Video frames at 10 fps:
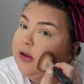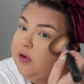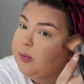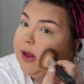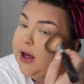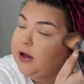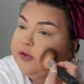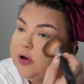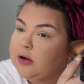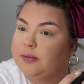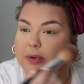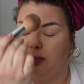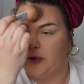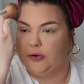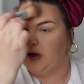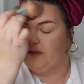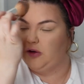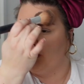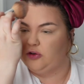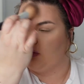I feel bad for people who have
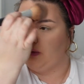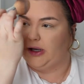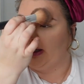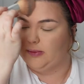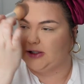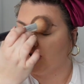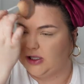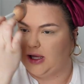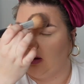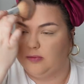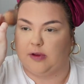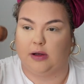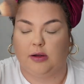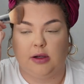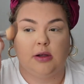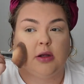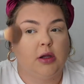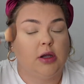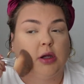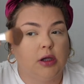to push their wedding a bunch of times. And,
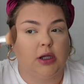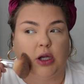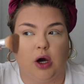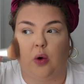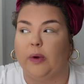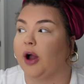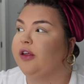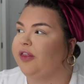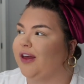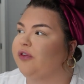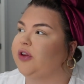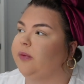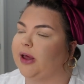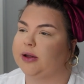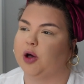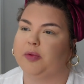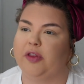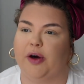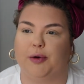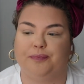you know, we are thankful that we eloped
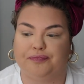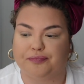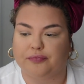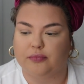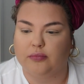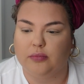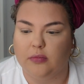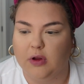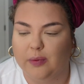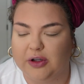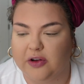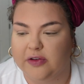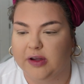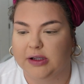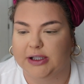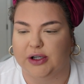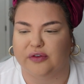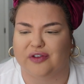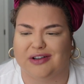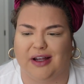though. We just, you know,
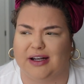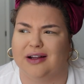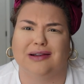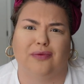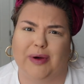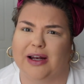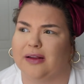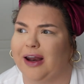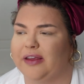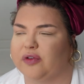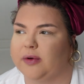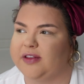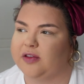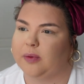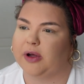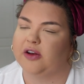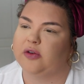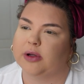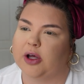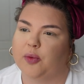for a lot of, we had a lot of different reasons we wanted
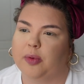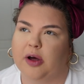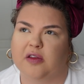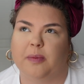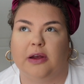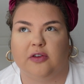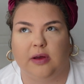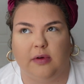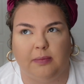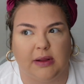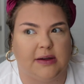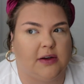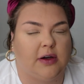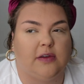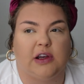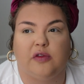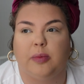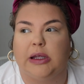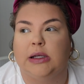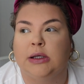to elope, especially with military stuff.
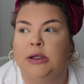But